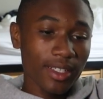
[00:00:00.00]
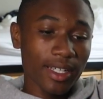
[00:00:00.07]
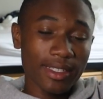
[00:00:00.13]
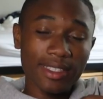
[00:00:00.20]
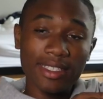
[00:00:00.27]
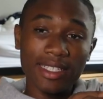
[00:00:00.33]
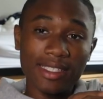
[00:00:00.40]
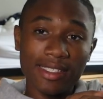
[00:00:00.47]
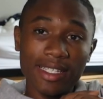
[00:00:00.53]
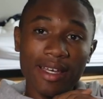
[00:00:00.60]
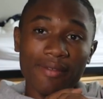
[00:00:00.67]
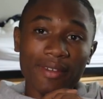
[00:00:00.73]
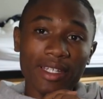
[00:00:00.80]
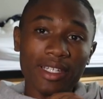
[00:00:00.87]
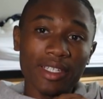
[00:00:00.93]
I think that's
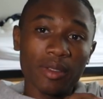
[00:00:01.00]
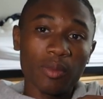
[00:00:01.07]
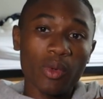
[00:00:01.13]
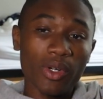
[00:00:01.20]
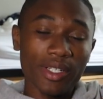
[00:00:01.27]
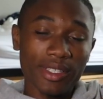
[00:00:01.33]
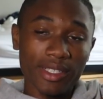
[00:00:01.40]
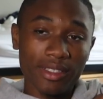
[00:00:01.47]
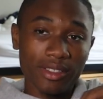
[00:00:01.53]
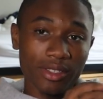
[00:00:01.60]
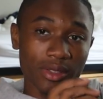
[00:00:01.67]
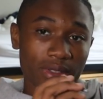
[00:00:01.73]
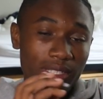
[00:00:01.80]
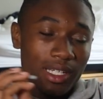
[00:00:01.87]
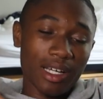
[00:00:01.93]
definitely an important thing to
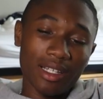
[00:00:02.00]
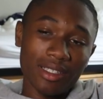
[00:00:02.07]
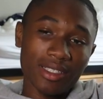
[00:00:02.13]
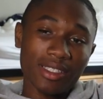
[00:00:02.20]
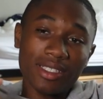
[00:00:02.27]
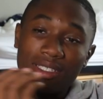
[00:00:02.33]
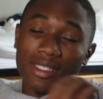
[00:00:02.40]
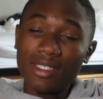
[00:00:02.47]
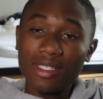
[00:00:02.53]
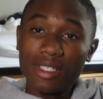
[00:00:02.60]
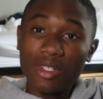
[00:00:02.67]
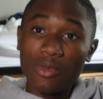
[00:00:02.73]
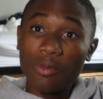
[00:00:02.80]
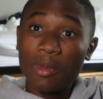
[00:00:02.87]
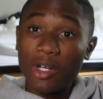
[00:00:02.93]
do in college.
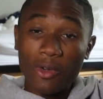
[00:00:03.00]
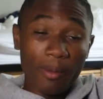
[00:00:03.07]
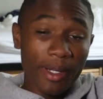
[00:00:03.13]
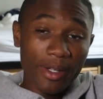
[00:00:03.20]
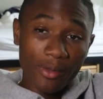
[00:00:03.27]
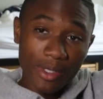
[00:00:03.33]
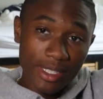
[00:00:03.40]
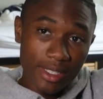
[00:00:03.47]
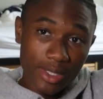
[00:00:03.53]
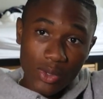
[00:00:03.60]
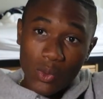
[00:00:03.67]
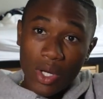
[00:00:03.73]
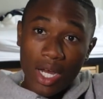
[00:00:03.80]
One of the main reasons